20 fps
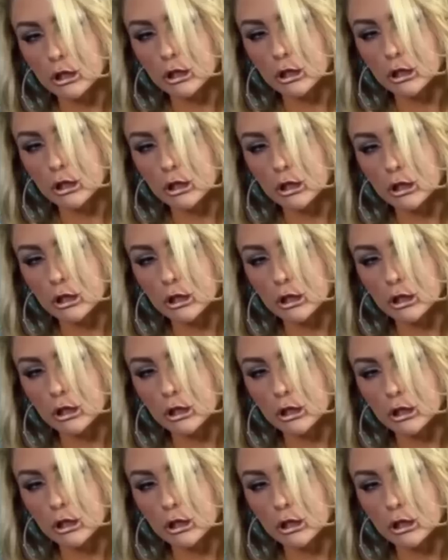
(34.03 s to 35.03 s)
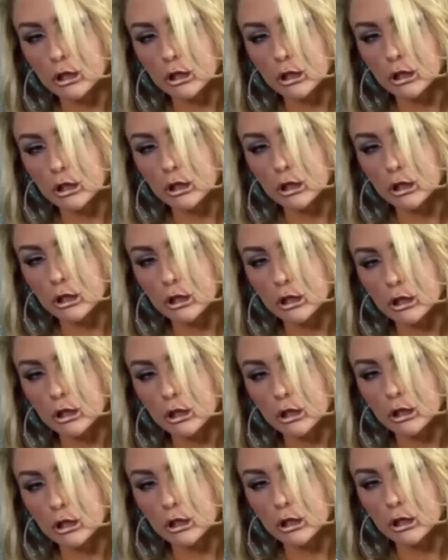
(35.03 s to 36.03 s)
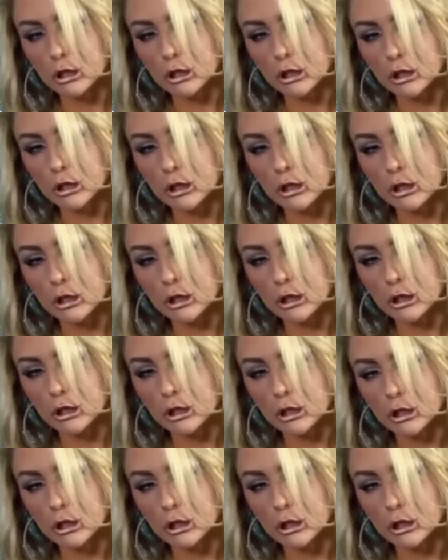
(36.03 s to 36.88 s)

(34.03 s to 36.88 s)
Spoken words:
(silent)